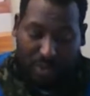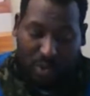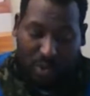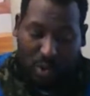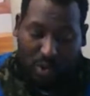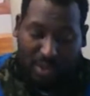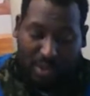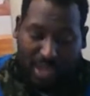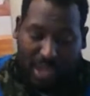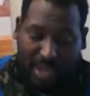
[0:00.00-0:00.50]

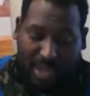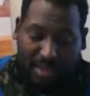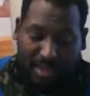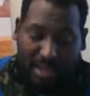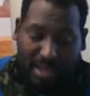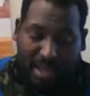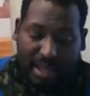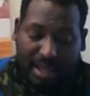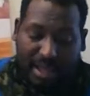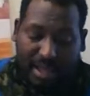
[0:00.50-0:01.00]
okay,
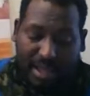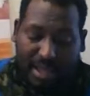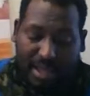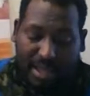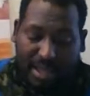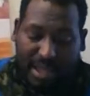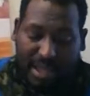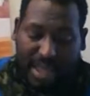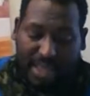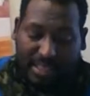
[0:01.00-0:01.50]

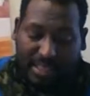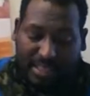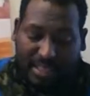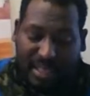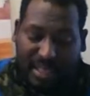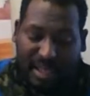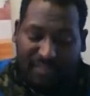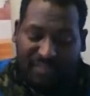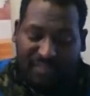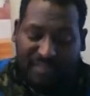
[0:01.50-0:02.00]
it's
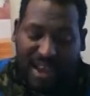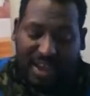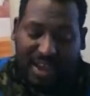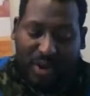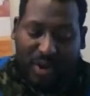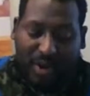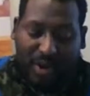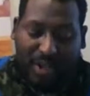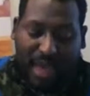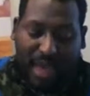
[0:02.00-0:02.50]
a
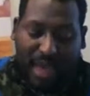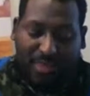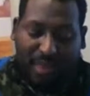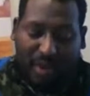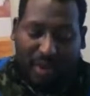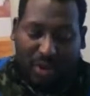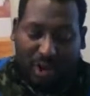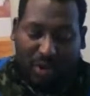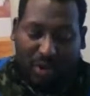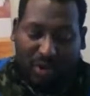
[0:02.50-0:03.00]

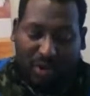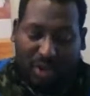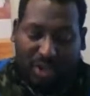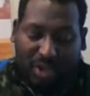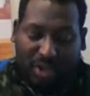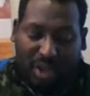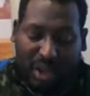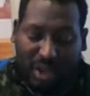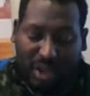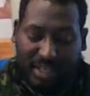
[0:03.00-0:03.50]
phytochemical
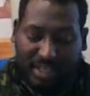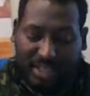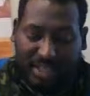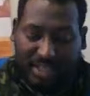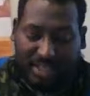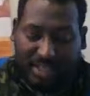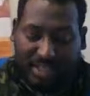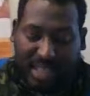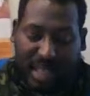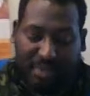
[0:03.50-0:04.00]
retards and
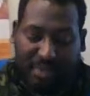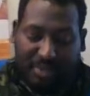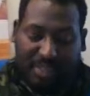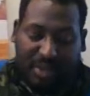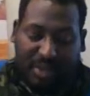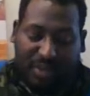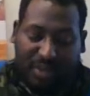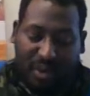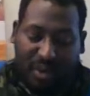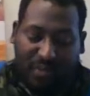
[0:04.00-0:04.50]
stops the
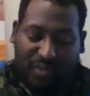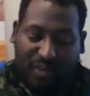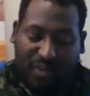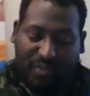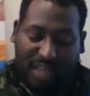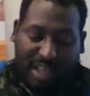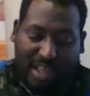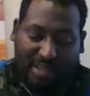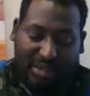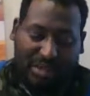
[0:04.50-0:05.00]
growth of
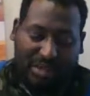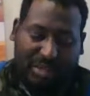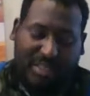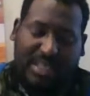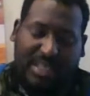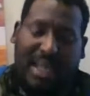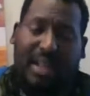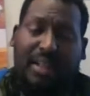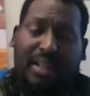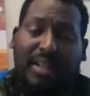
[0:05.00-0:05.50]
cancerous
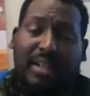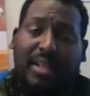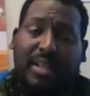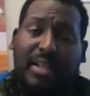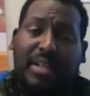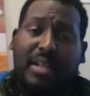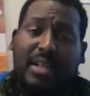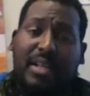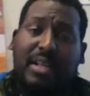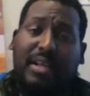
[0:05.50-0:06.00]
cells.
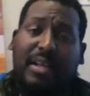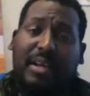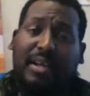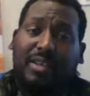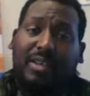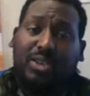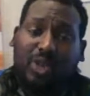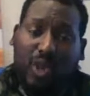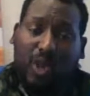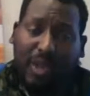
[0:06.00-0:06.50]

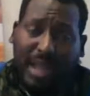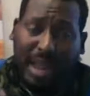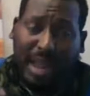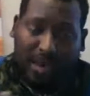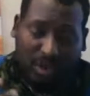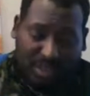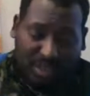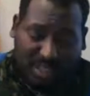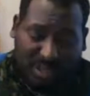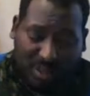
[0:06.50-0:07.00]
So, là
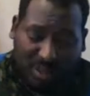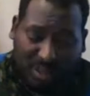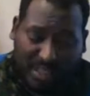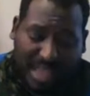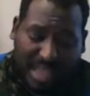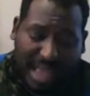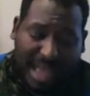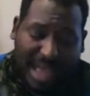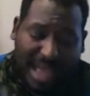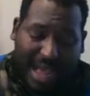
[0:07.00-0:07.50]
nous dit comme
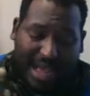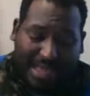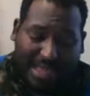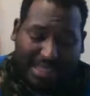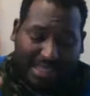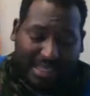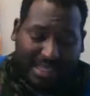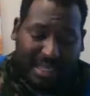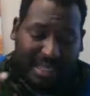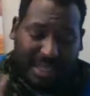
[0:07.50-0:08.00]
ça,
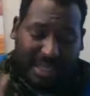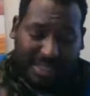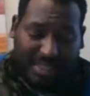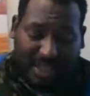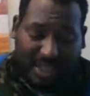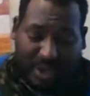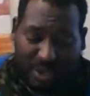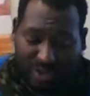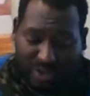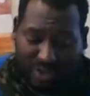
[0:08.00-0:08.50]

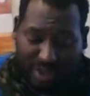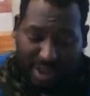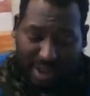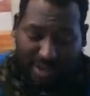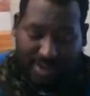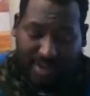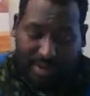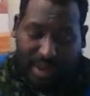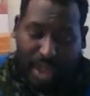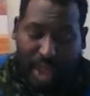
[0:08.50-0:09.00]

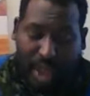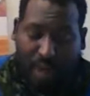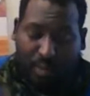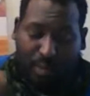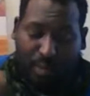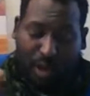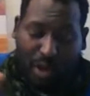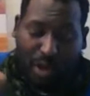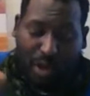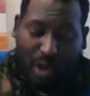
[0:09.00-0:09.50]
anticarcinogène.
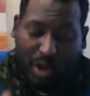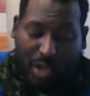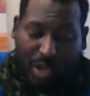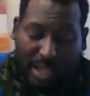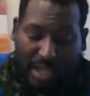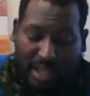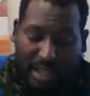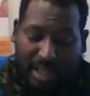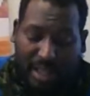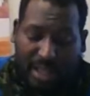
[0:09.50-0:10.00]

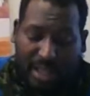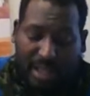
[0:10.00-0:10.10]
Broccoli,